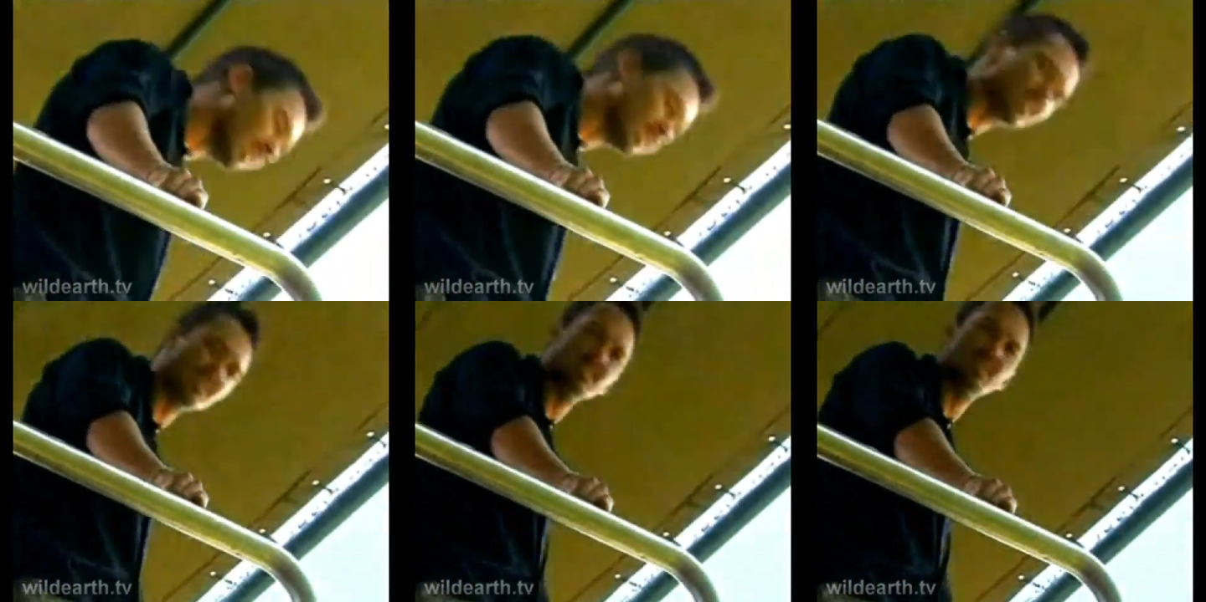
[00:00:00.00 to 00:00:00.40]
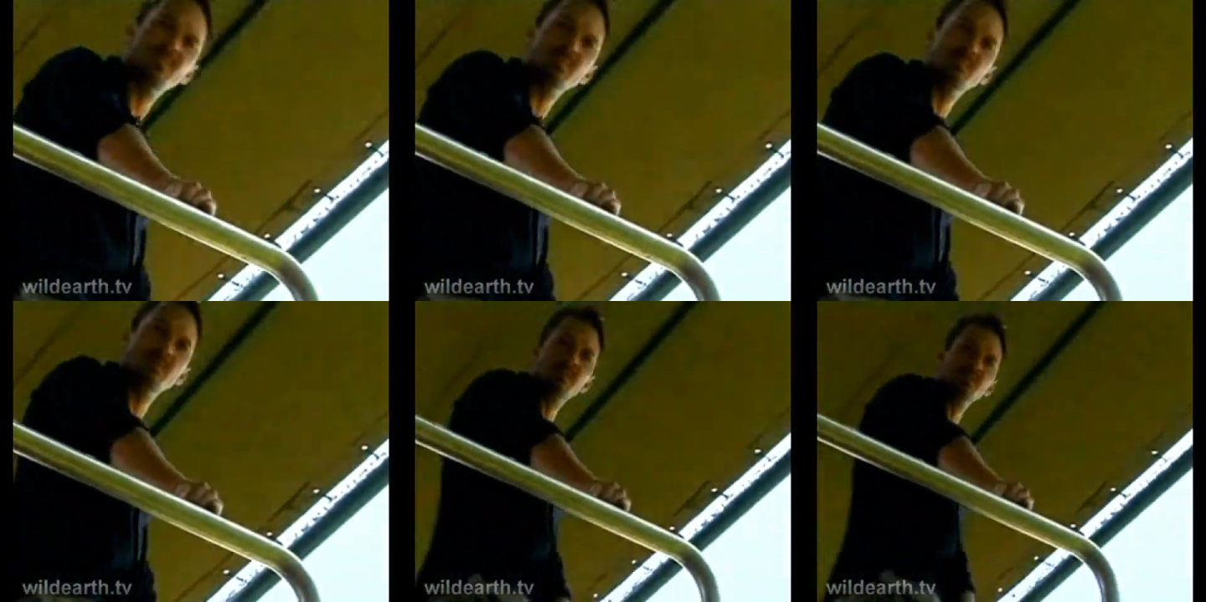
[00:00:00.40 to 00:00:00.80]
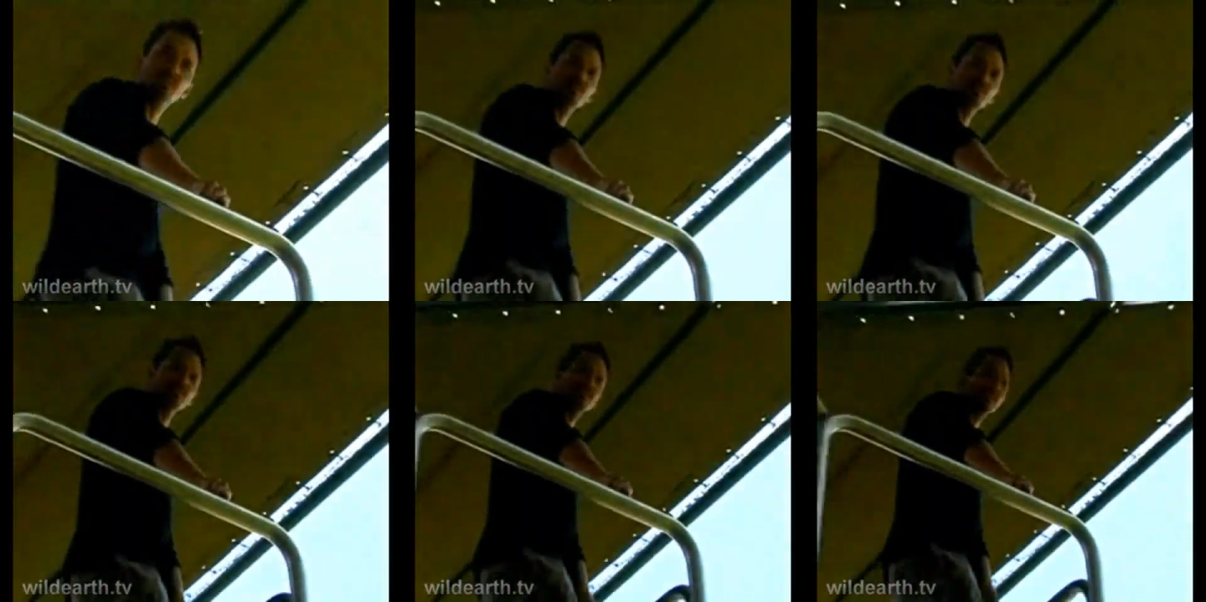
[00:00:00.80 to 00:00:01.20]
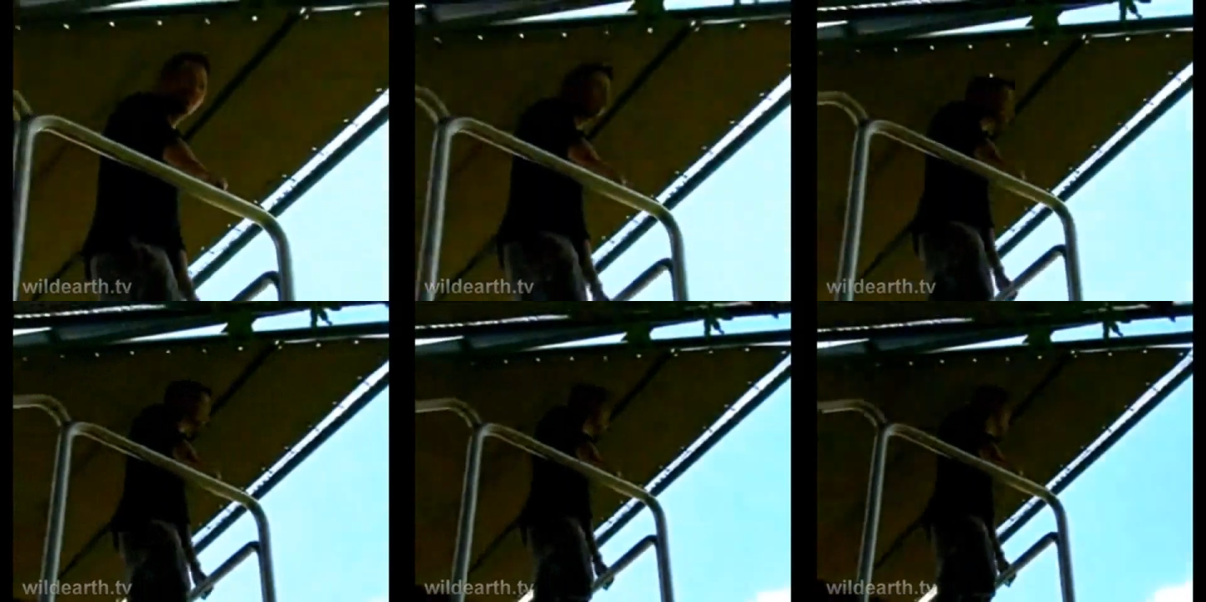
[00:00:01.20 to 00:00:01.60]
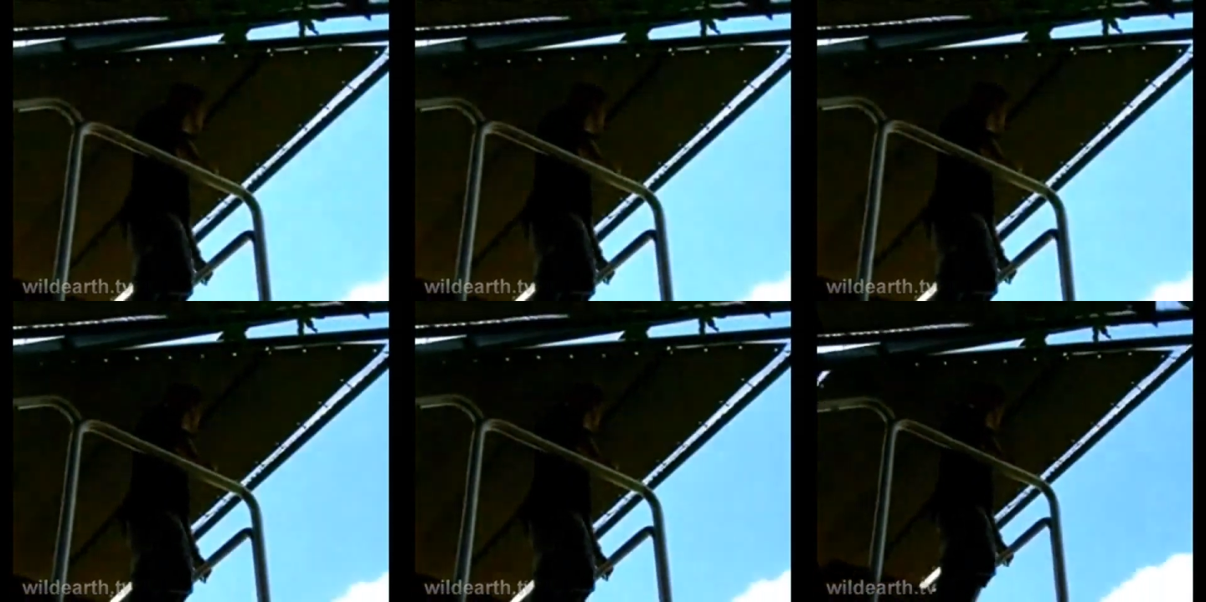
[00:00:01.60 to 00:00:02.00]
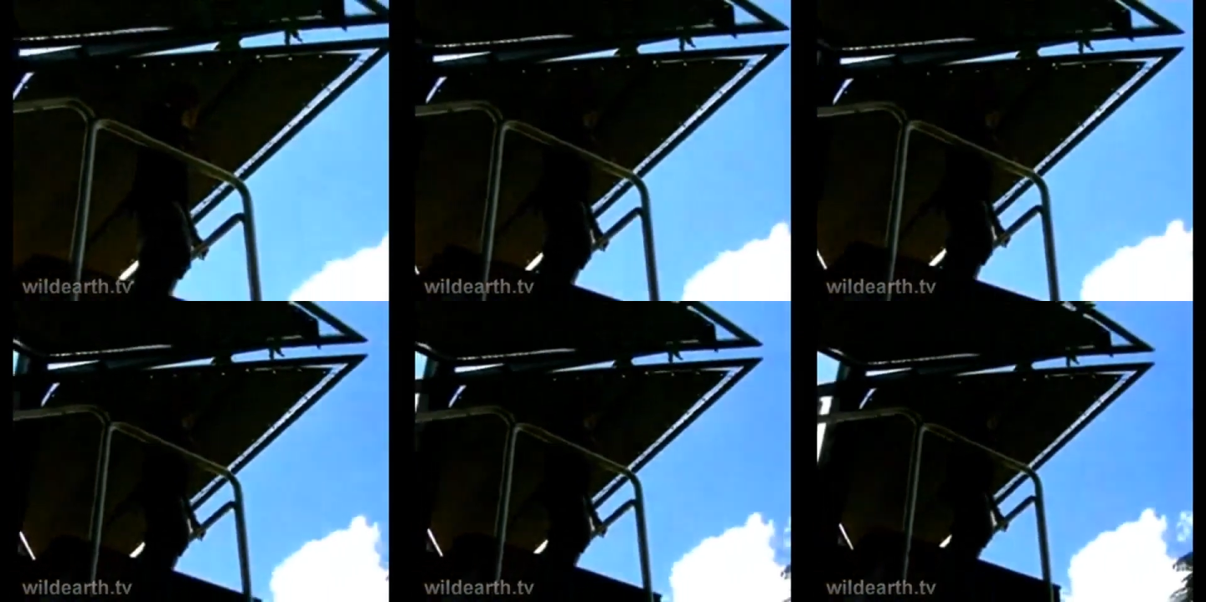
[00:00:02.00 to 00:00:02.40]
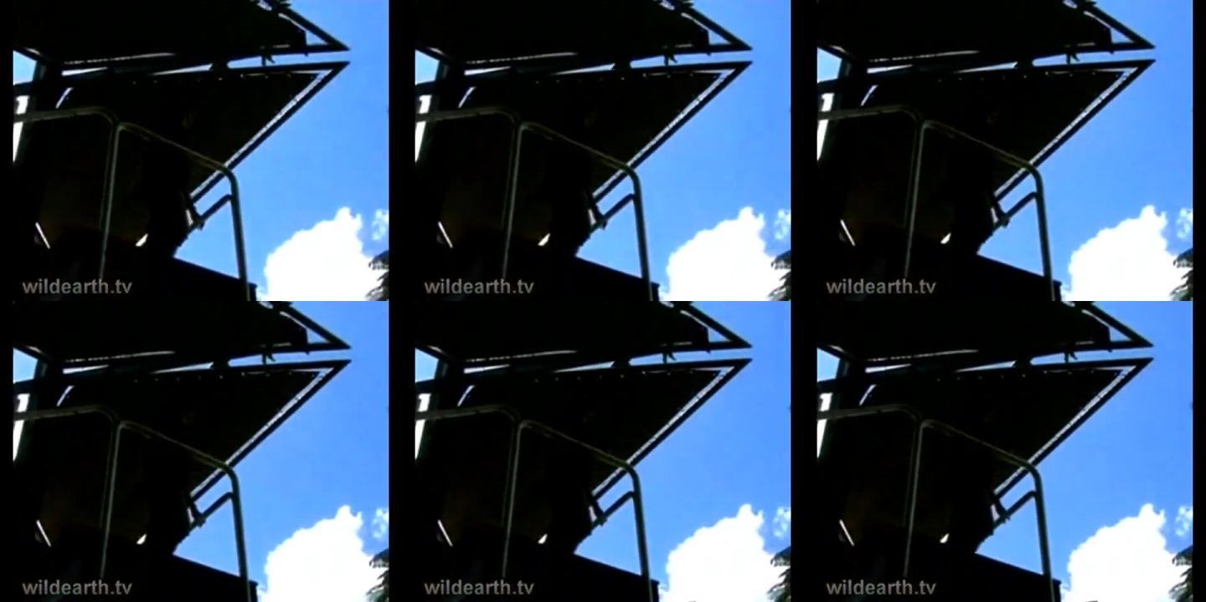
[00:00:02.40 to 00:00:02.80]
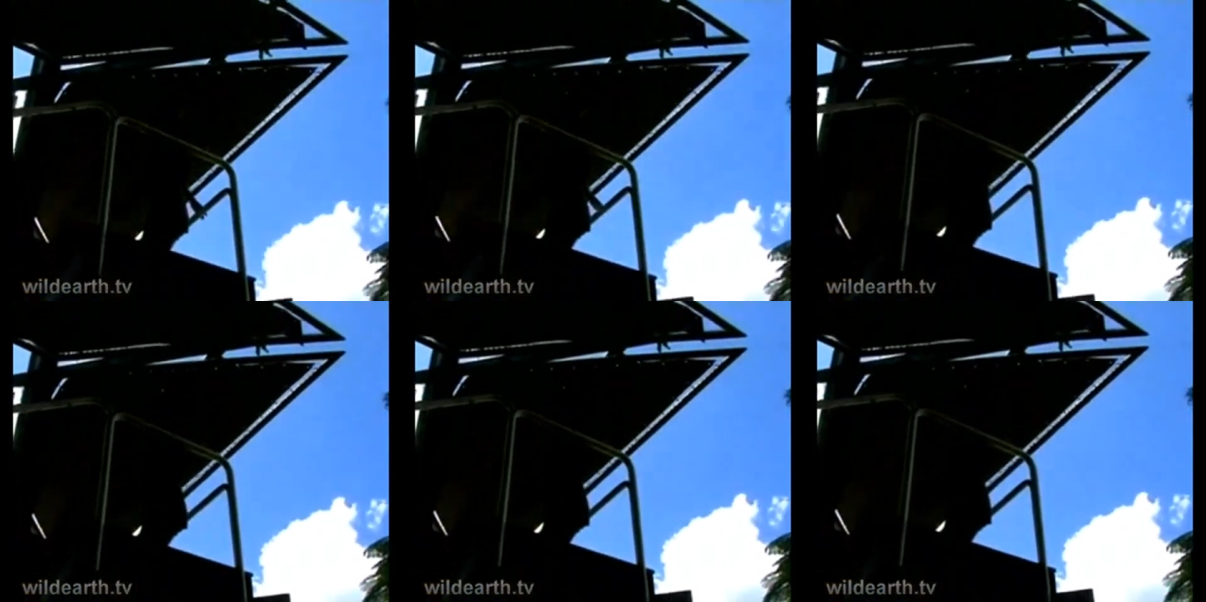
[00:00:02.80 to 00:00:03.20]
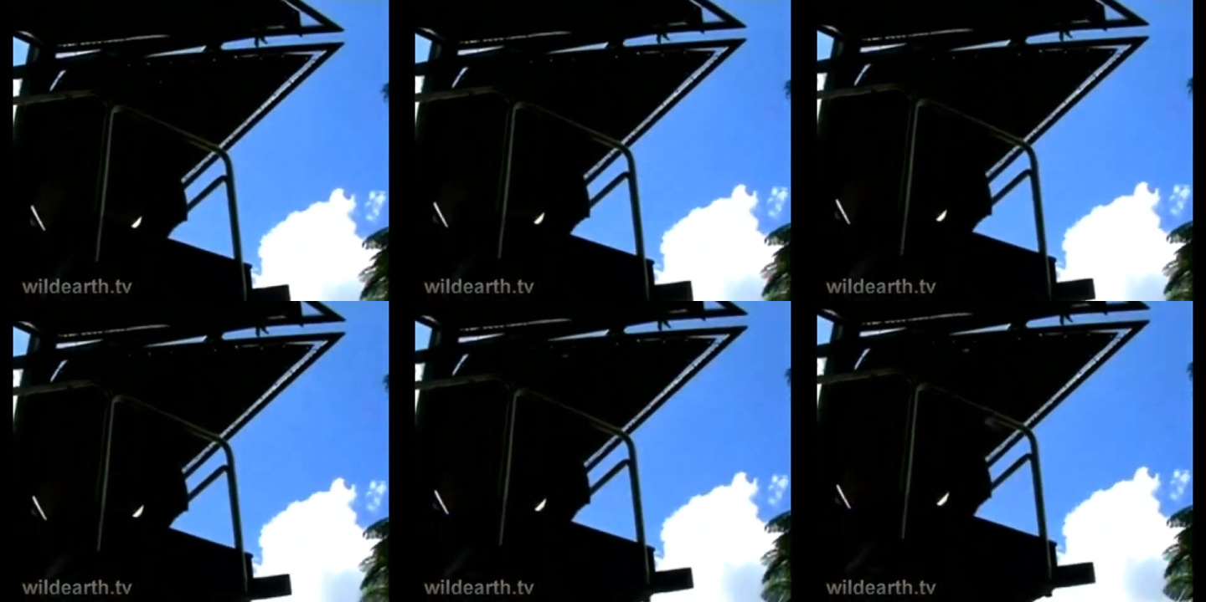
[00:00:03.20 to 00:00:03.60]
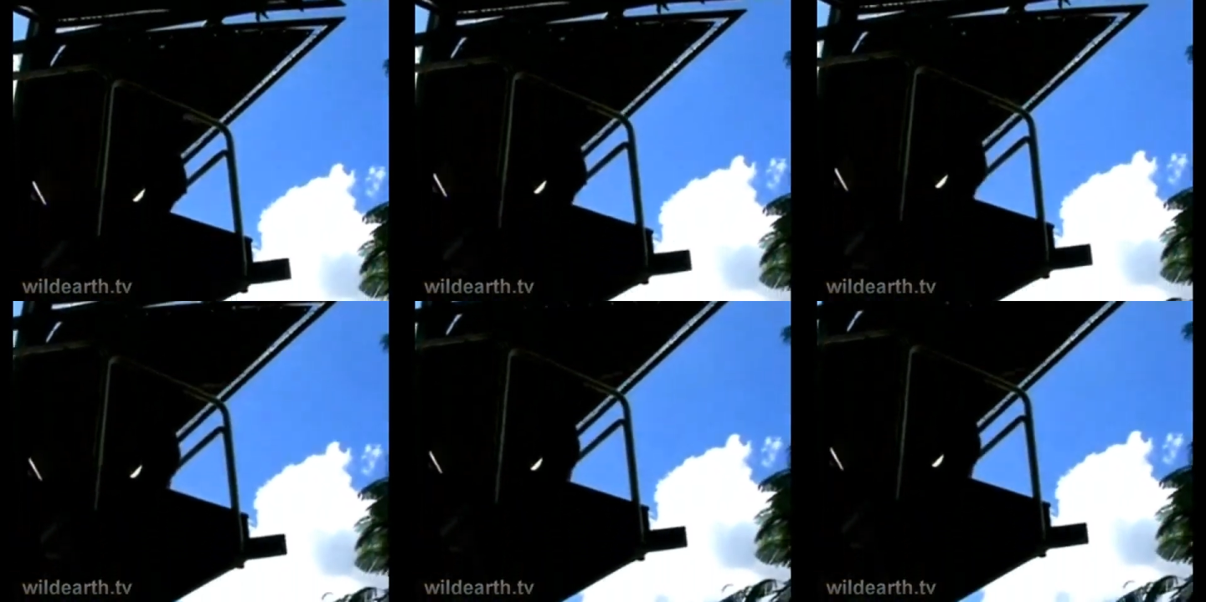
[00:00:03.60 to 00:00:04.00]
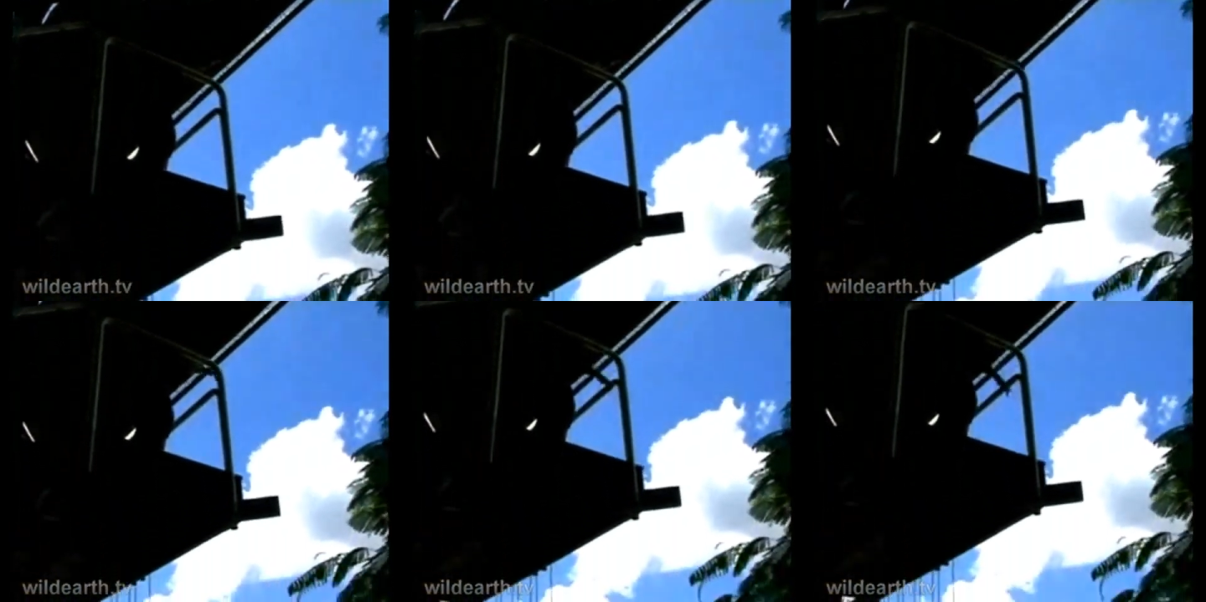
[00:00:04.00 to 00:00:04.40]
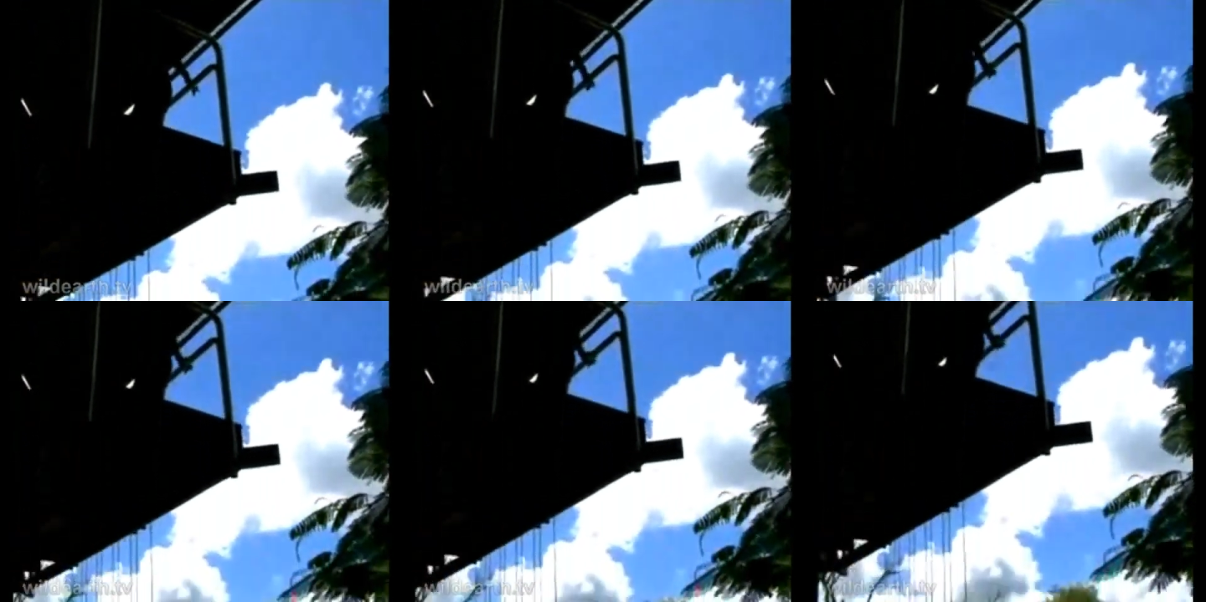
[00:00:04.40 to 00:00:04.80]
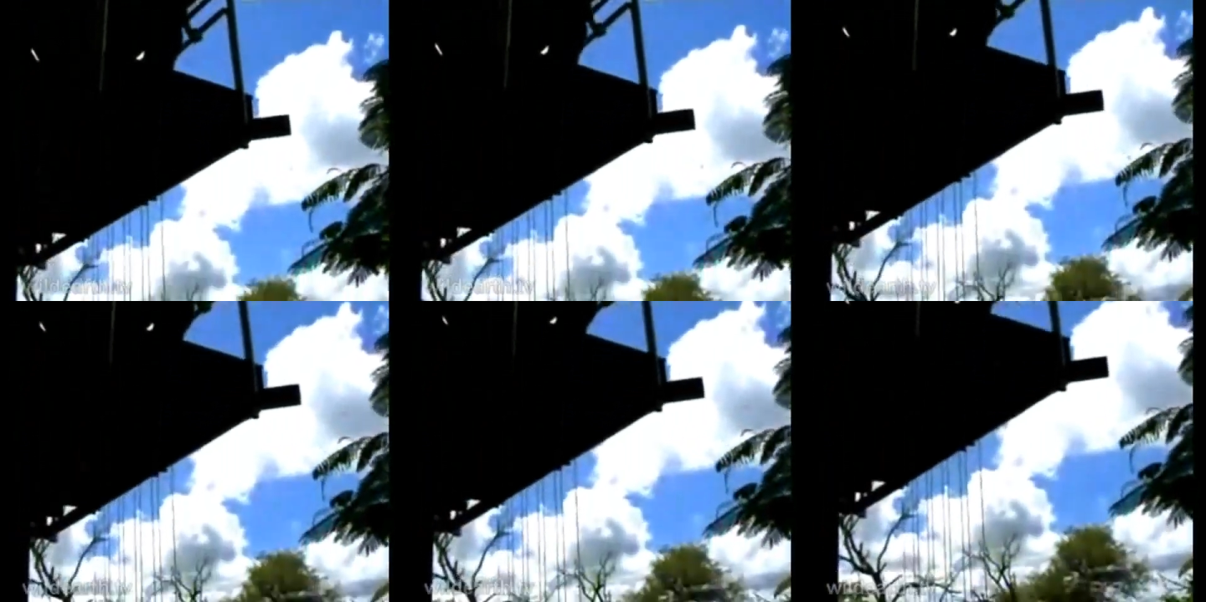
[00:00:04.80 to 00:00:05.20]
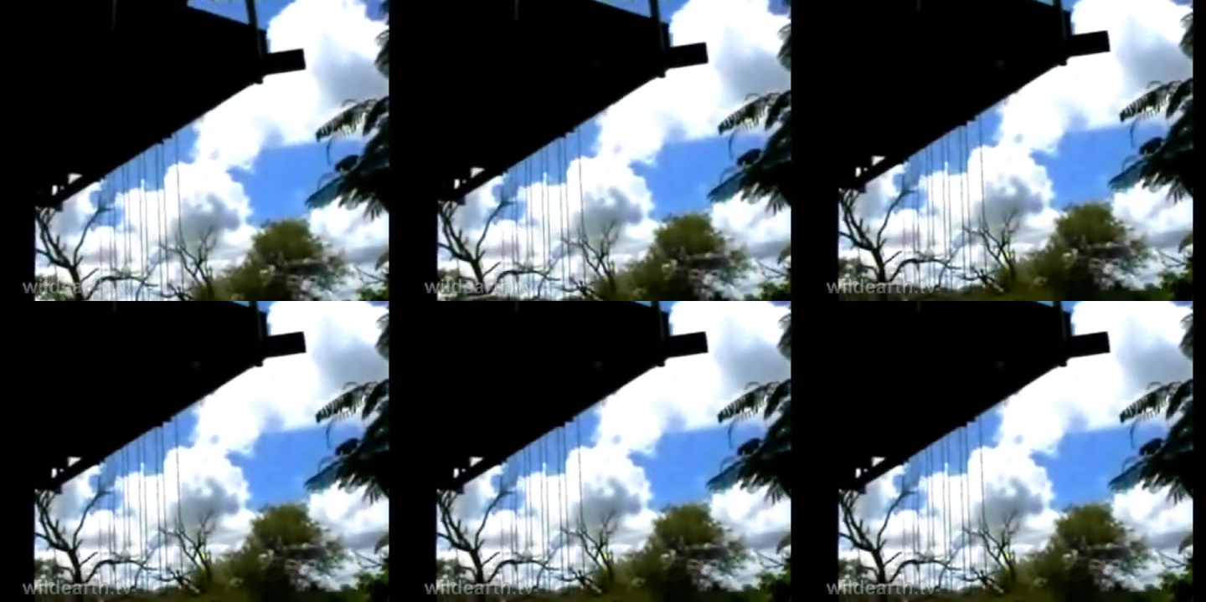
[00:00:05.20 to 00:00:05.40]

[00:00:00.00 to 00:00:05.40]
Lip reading: (no speaker visible)